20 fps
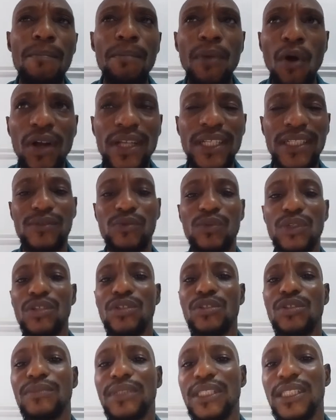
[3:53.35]
points we're
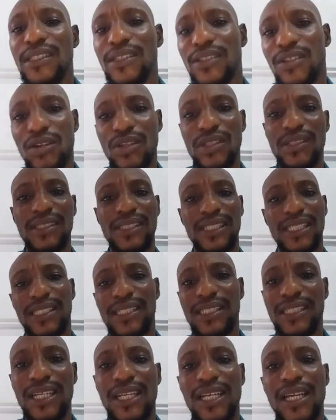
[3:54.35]
going to be discussing
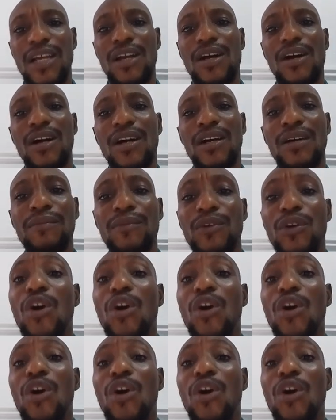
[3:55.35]
um,